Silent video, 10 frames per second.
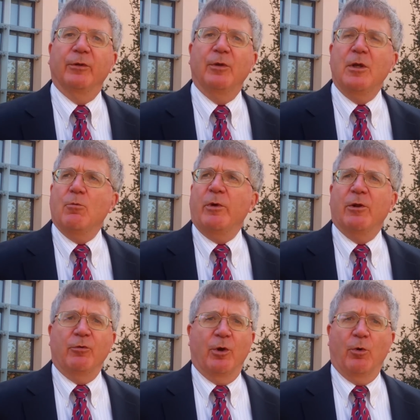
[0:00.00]
And we
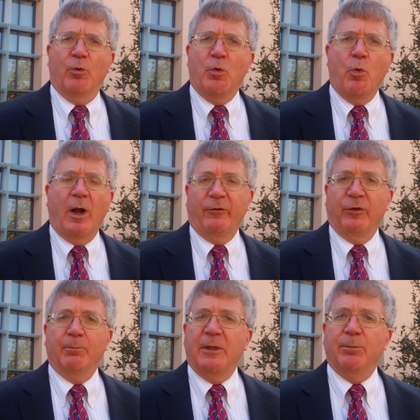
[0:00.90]
don't know why
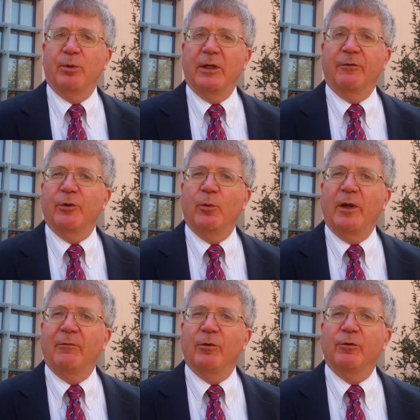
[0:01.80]
some people get the
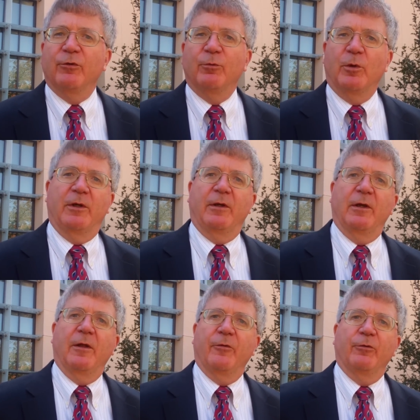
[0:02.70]
waivers and why
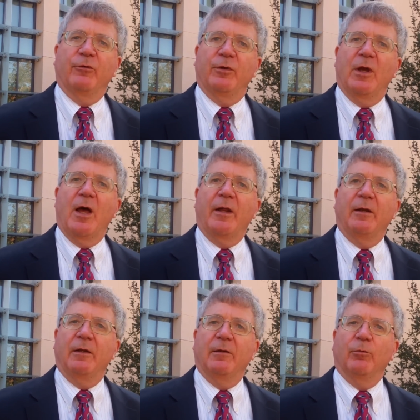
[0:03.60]
others do not,
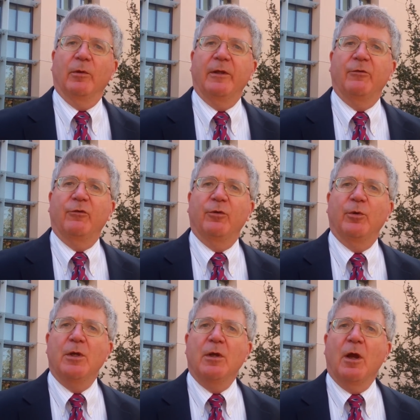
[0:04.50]
and it leads
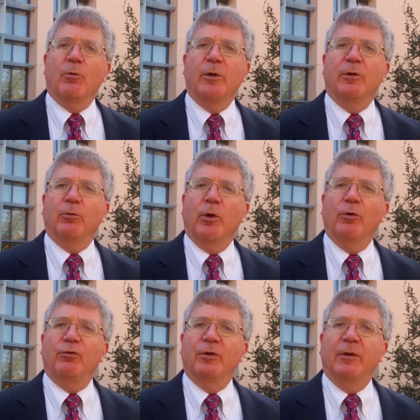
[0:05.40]
to a real
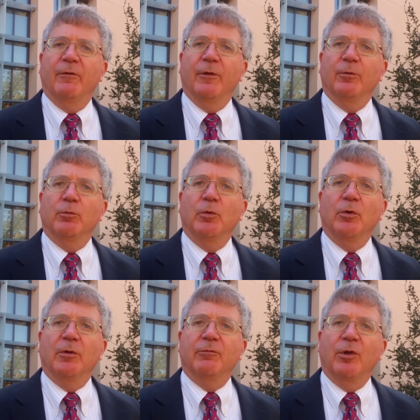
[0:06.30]
erosion of the
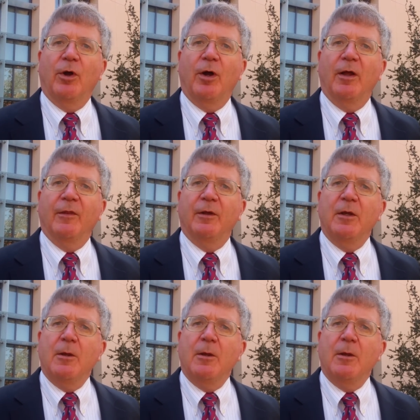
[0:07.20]
rule of law. And the